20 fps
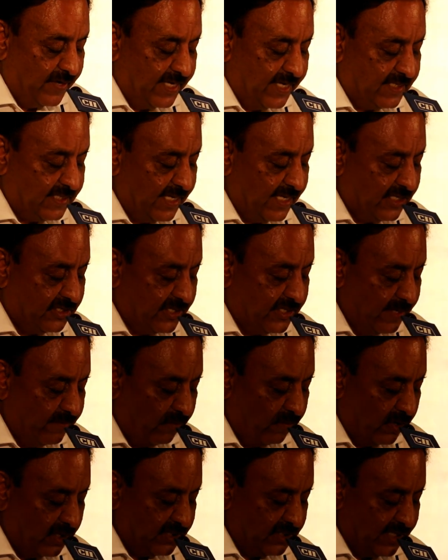face
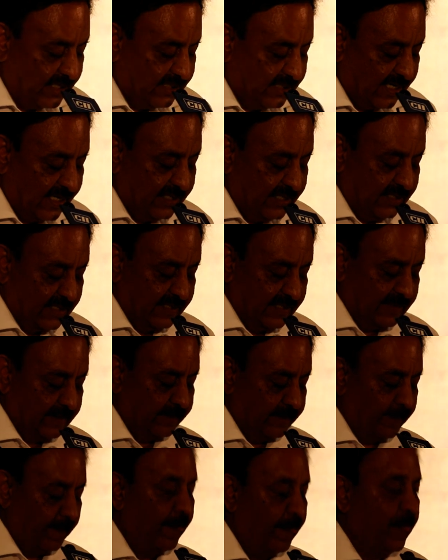extreme water stress
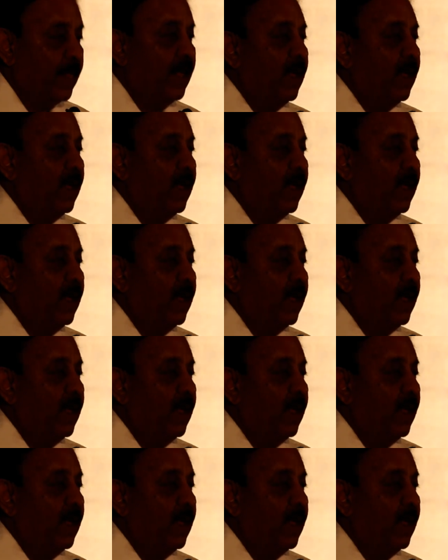conditions.